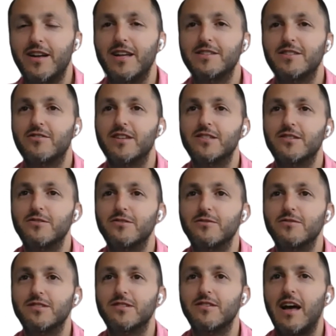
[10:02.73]
history
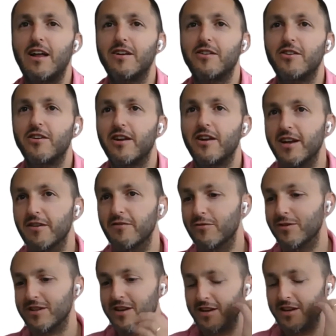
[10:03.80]
to how long you're going to live,
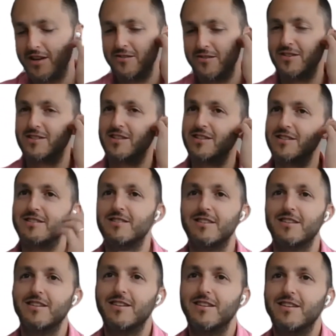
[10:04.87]
which is
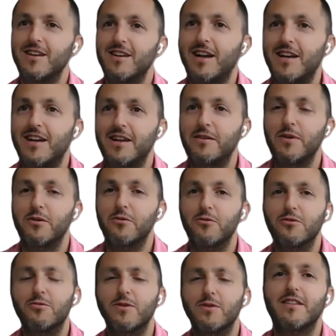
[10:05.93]
a kind of bit
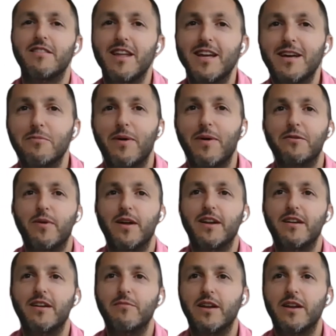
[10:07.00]
awkward to think about, but
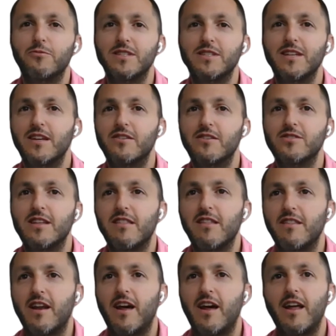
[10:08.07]
it was an interesting thing
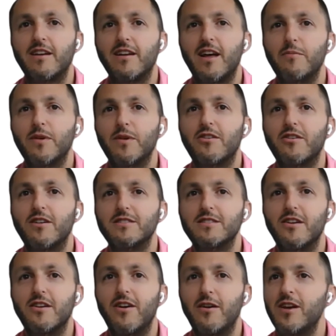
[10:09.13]
that I hadn't come across.
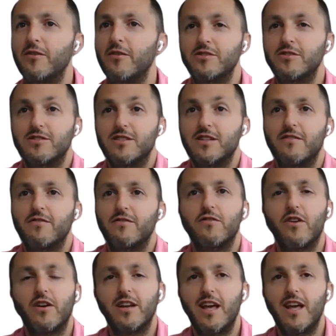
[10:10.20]
So I mean, I'm interested if you've
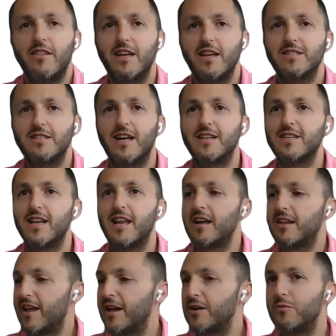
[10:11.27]
got any other insights
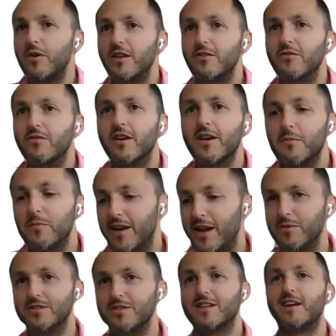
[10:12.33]
like that where you've been
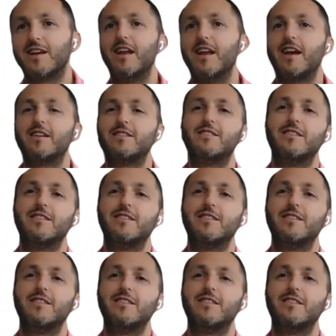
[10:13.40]
able to connect,